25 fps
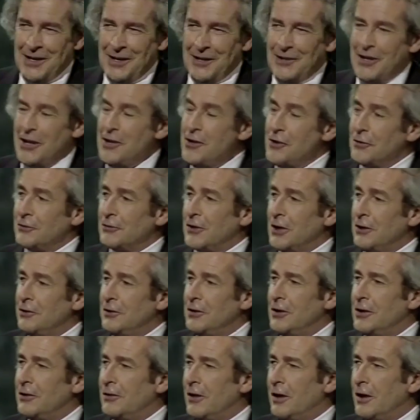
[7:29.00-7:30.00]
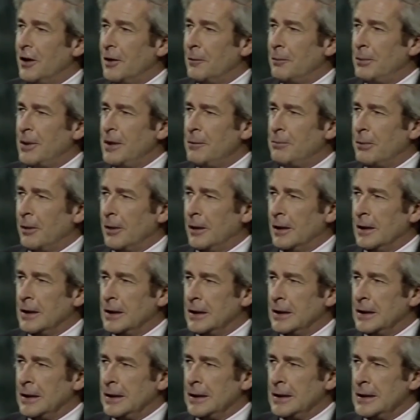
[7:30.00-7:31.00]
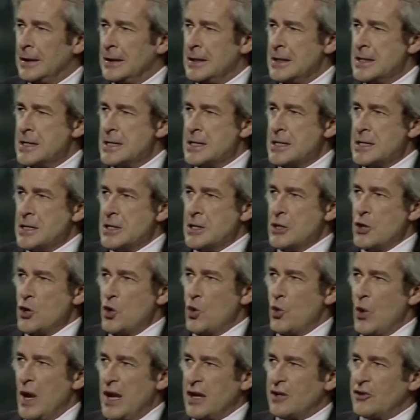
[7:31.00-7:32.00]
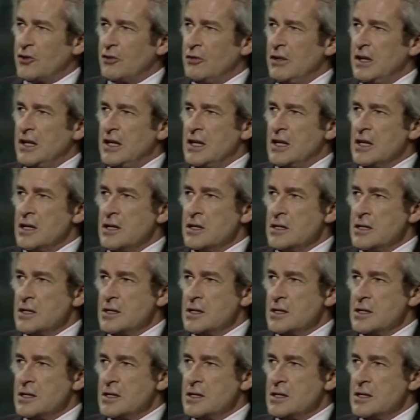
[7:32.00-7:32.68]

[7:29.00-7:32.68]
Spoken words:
Then there are people who actually